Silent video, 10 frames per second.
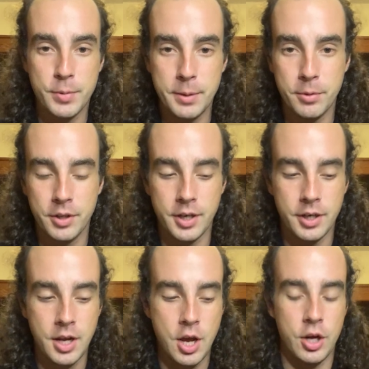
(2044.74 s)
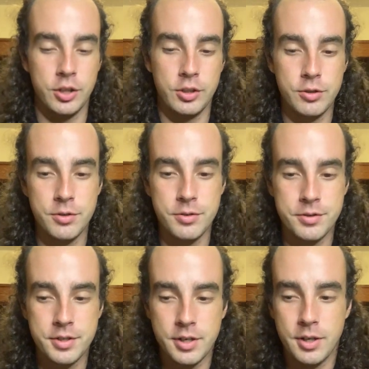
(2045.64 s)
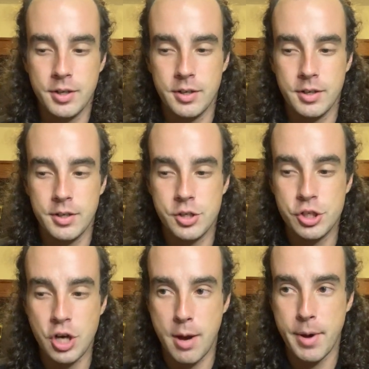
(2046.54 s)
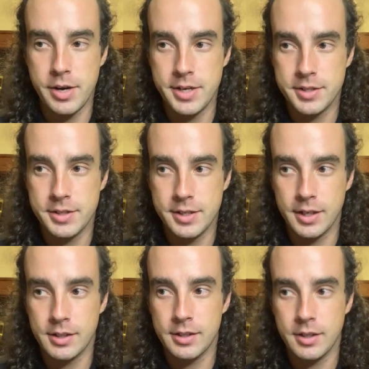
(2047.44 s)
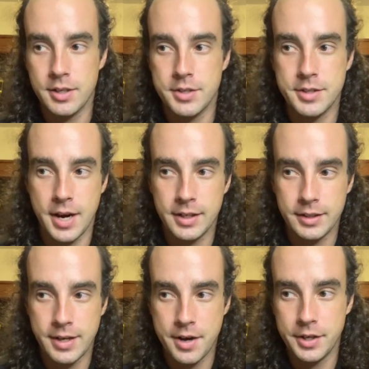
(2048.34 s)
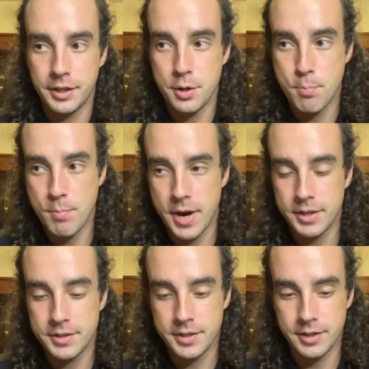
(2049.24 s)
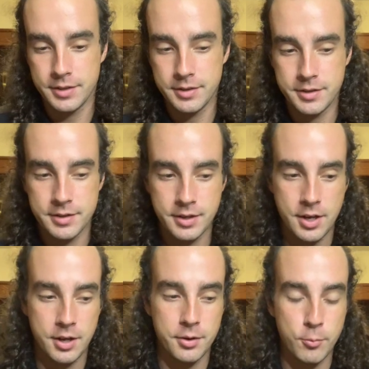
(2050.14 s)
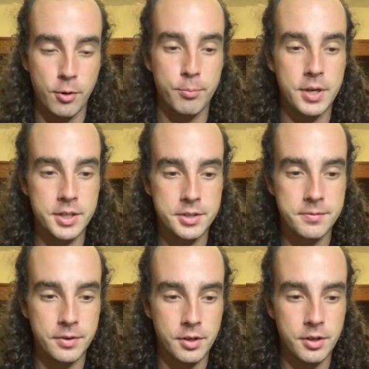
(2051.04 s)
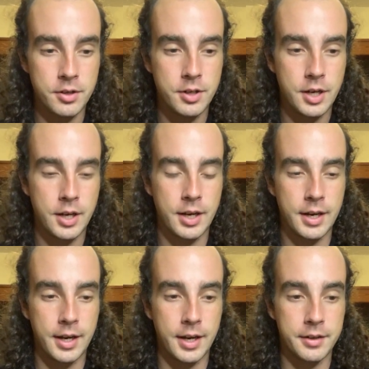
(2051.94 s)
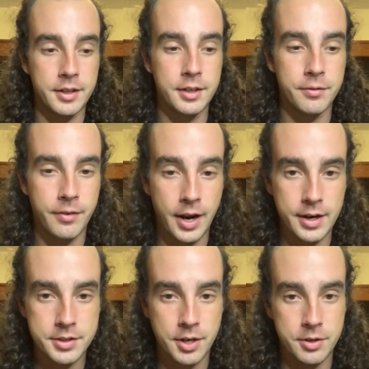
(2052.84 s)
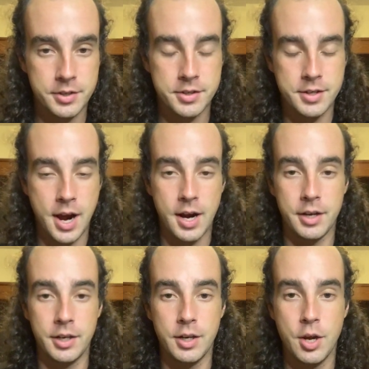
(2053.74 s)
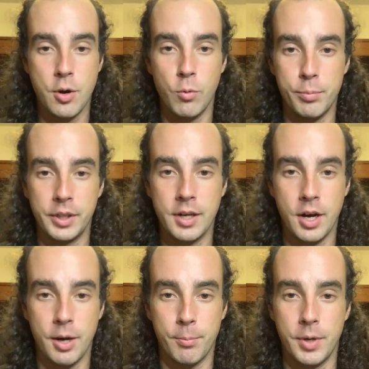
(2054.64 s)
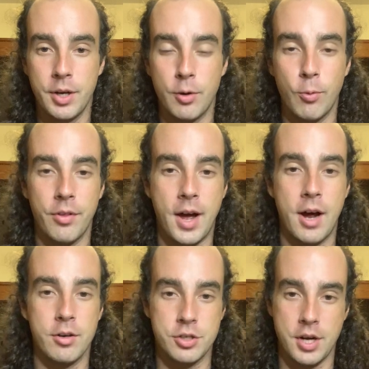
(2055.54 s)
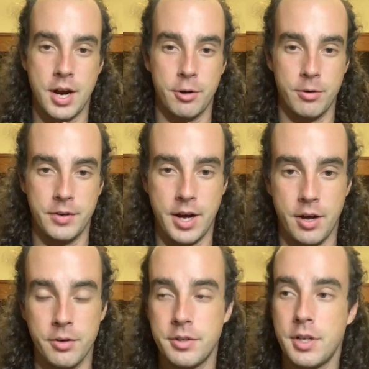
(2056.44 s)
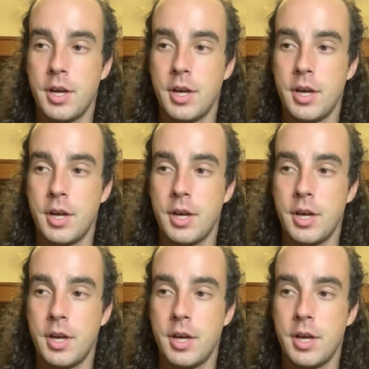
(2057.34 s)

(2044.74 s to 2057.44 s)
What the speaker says: people that use shamanistic, psychedelic medicines, the more peaceful and advanced our society will become, without a shadow of a doubt.